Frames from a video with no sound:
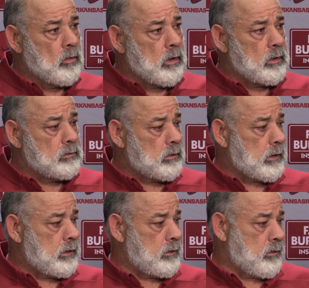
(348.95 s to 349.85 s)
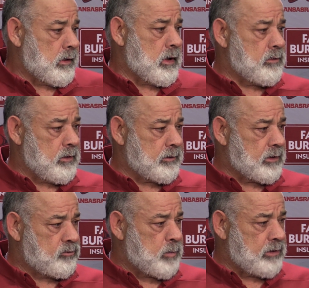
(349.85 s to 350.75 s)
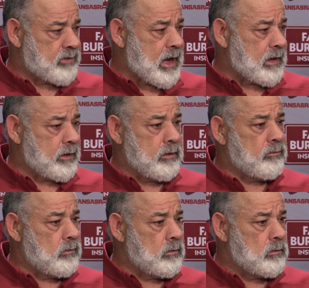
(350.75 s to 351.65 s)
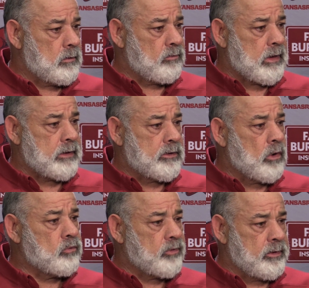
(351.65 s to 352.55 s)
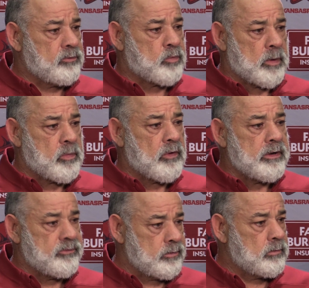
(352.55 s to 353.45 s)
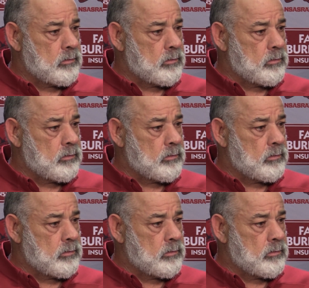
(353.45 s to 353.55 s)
Well, I think that speaks highly of the head coach and his preparation.